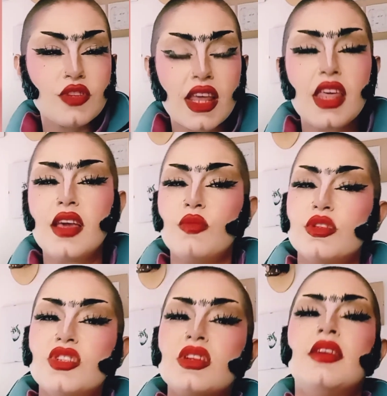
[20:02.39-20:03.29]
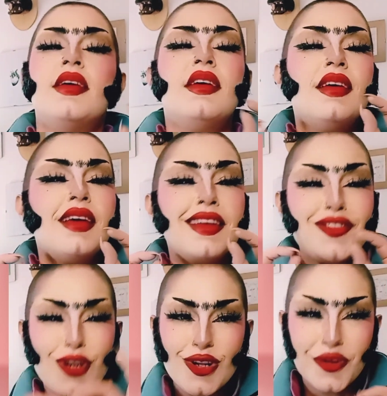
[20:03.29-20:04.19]
I think it was,
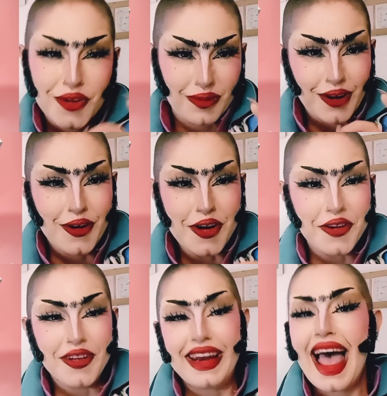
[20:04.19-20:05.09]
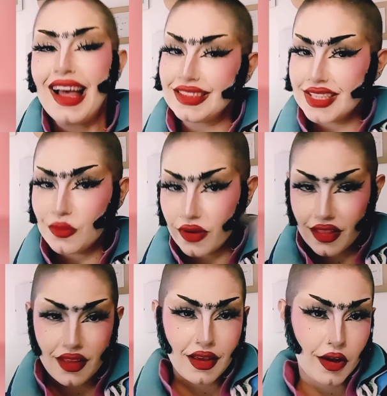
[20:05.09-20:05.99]
she looked very good. And with
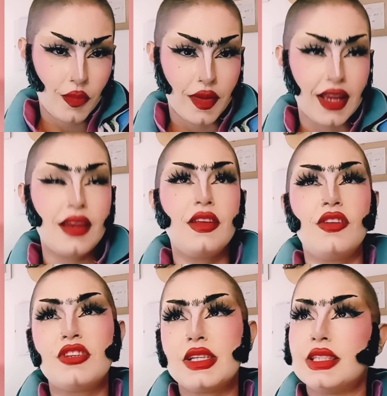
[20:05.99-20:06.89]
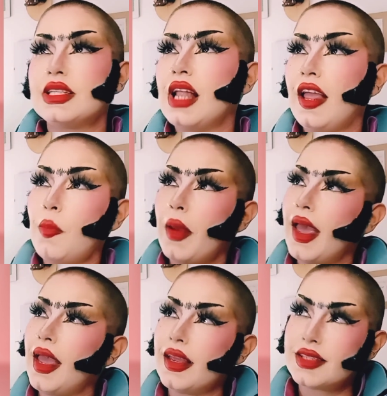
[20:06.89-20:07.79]
the helmet, you didn't like
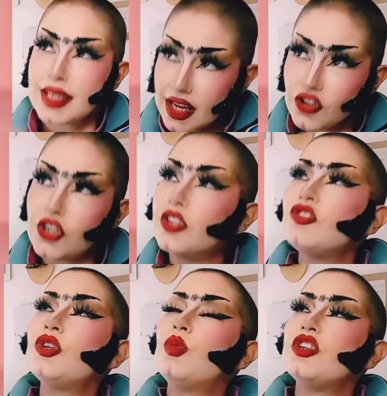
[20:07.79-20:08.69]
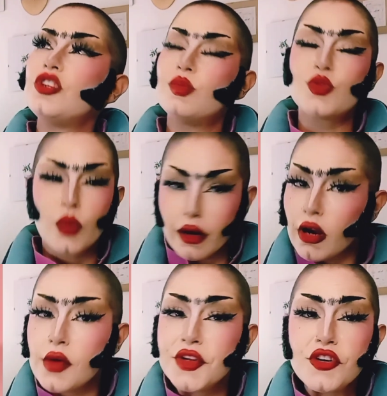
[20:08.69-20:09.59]
pay attention to what she was
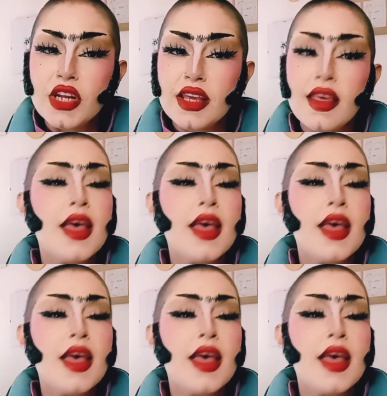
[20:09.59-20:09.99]
wearing underneath.